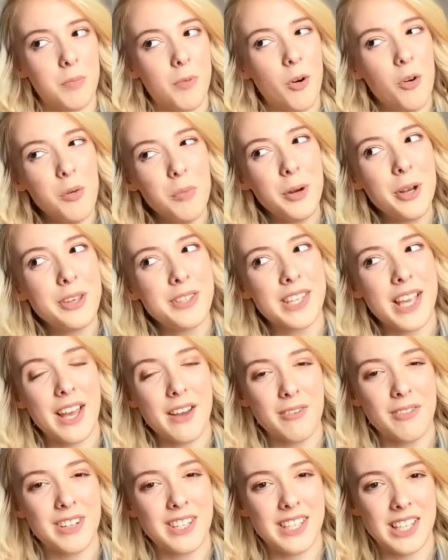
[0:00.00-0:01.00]
Almost
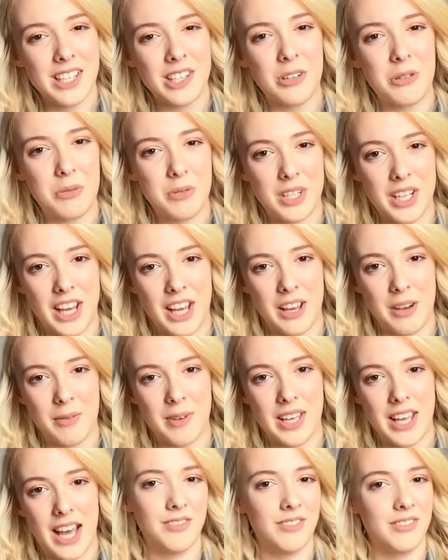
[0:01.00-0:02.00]
every single day
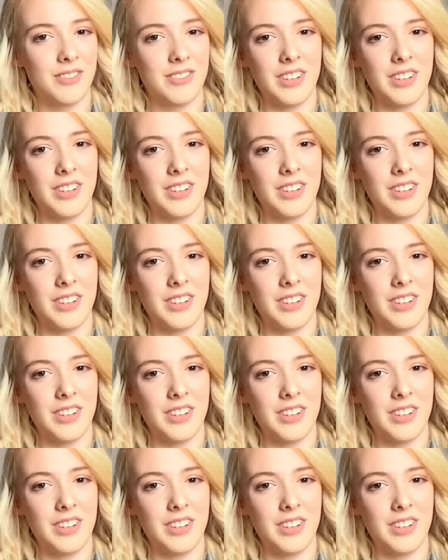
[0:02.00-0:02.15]
we have